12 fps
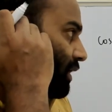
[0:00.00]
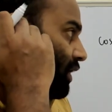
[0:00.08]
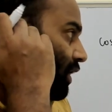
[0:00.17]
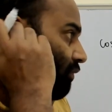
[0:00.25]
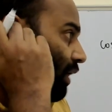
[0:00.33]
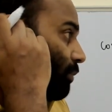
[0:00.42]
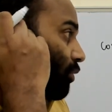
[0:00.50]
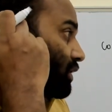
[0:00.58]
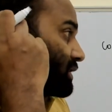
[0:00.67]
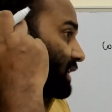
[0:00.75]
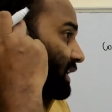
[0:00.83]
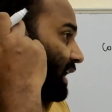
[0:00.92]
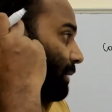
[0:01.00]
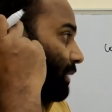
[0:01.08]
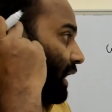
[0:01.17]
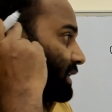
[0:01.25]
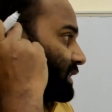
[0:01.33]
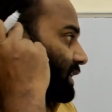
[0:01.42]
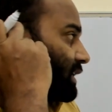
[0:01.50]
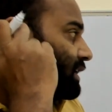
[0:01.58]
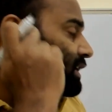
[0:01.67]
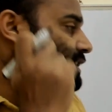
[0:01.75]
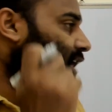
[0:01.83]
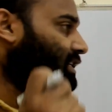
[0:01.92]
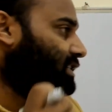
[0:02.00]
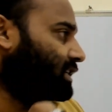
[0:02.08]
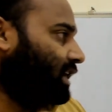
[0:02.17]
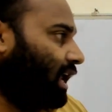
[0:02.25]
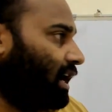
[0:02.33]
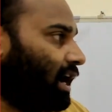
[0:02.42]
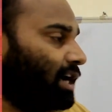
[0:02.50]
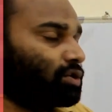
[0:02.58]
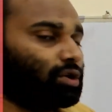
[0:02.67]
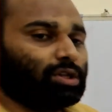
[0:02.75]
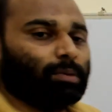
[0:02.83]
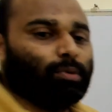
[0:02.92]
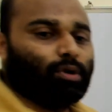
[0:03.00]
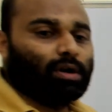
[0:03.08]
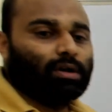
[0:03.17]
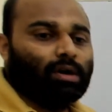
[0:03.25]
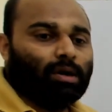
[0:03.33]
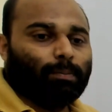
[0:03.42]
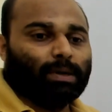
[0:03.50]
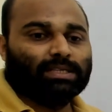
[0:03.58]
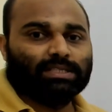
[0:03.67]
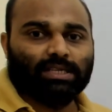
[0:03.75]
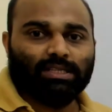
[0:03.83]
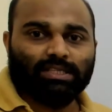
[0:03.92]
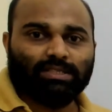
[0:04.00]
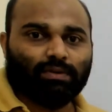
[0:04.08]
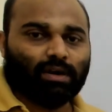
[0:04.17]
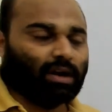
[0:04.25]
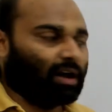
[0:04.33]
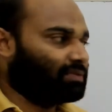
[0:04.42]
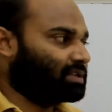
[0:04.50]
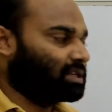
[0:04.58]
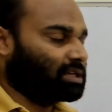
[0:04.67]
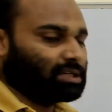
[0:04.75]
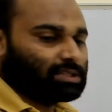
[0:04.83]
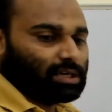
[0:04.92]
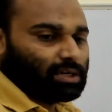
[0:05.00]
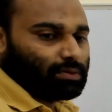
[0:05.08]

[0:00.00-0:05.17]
One more result I am writing, that I'll write on the board. Please see this one. After that I'll tell you.